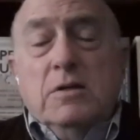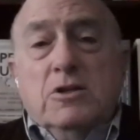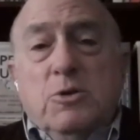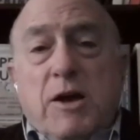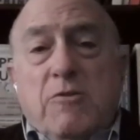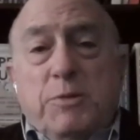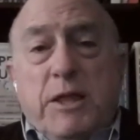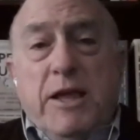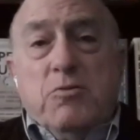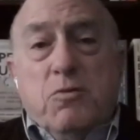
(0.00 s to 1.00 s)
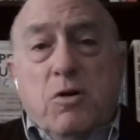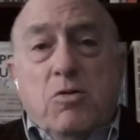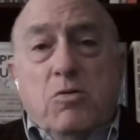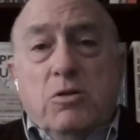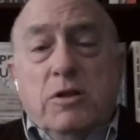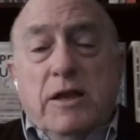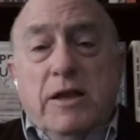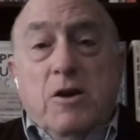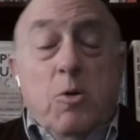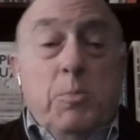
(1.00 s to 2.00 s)
to have played a role
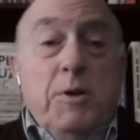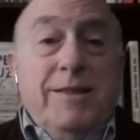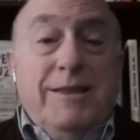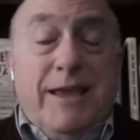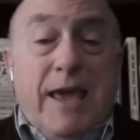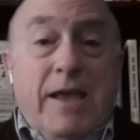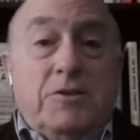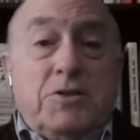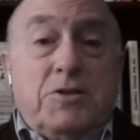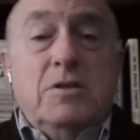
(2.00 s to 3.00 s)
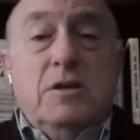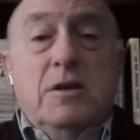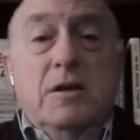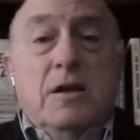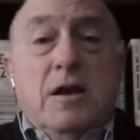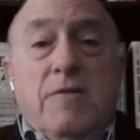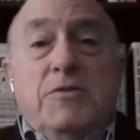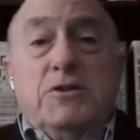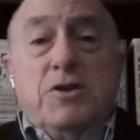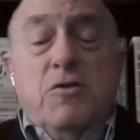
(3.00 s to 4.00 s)
in opening the gates of
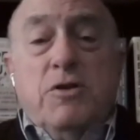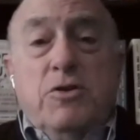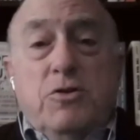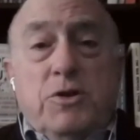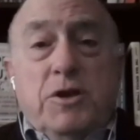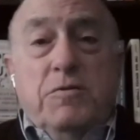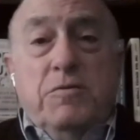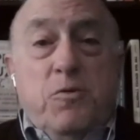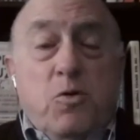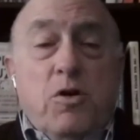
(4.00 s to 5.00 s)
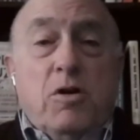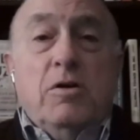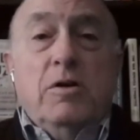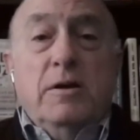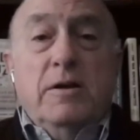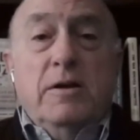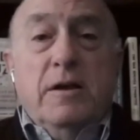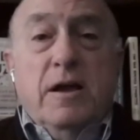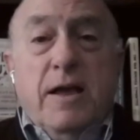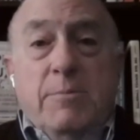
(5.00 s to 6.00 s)
the Soviet Union for
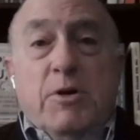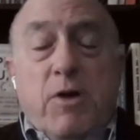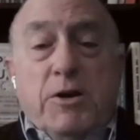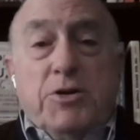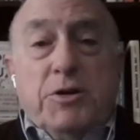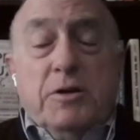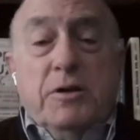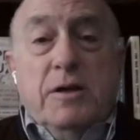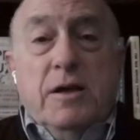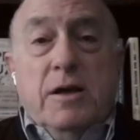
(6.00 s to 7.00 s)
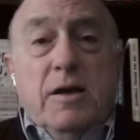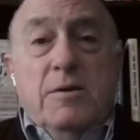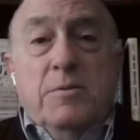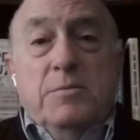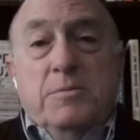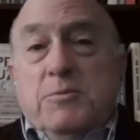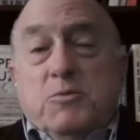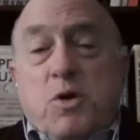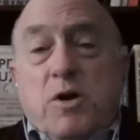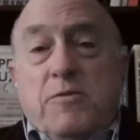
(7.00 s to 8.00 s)
immigration. It
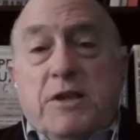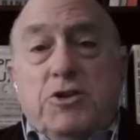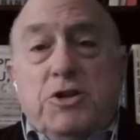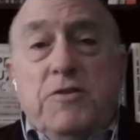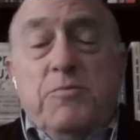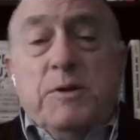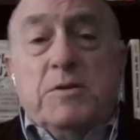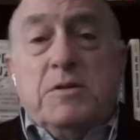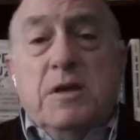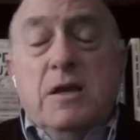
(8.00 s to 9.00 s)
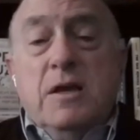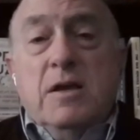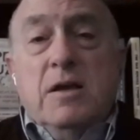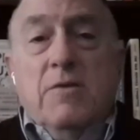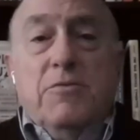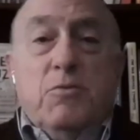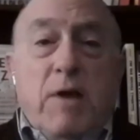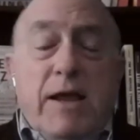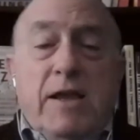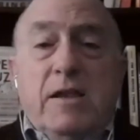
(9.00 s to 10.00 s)
was one of the achievements of the
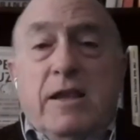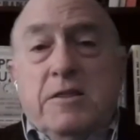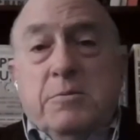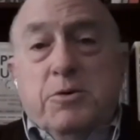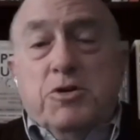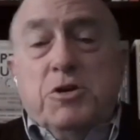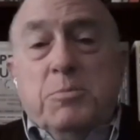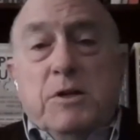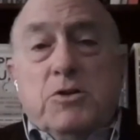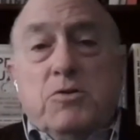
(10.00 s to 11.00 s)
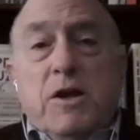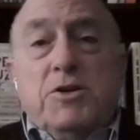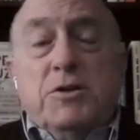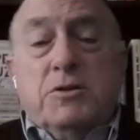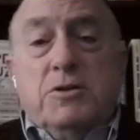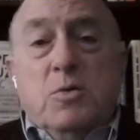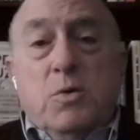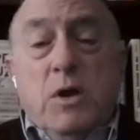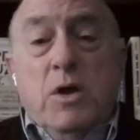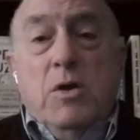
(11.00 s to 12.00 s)
Reagan and the Bush administration. So
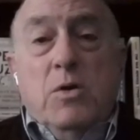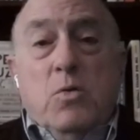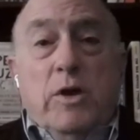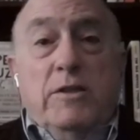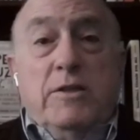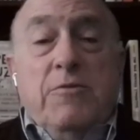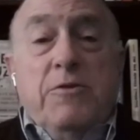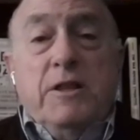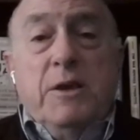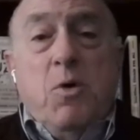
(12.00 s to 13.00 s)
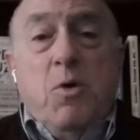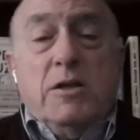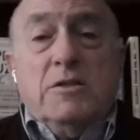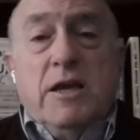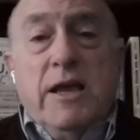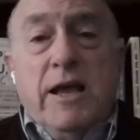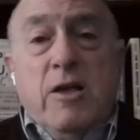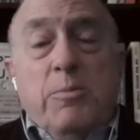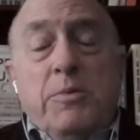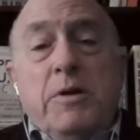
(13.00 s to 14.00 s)
we definitely wanted to
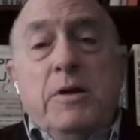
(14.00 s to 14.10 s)
help.